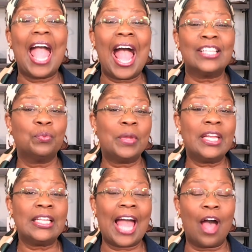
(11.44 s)
As we
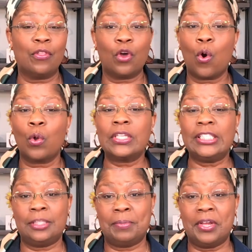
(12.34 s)
allow the Holy
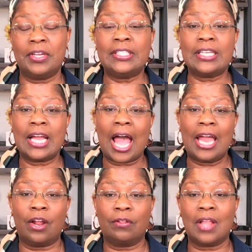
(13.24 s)
Spirit to
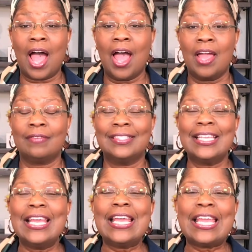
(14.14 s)
guide our lives,
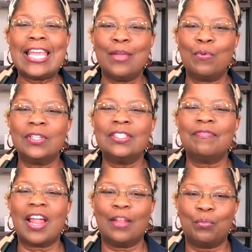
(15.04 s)
He will
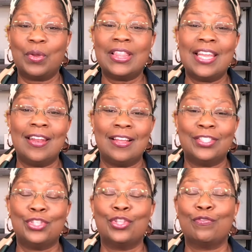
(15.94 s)
develop within
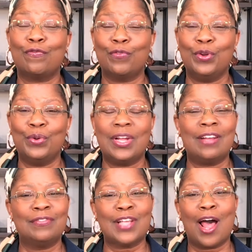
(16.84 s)
us the fruit
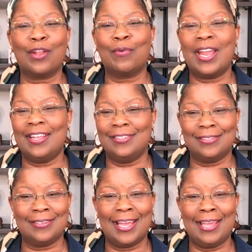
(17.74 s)
of tolerating
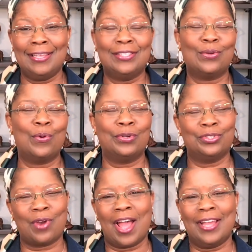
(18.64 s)
delays or
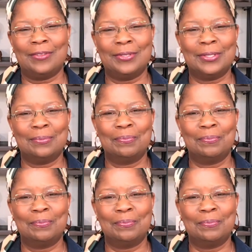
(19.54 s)
trials.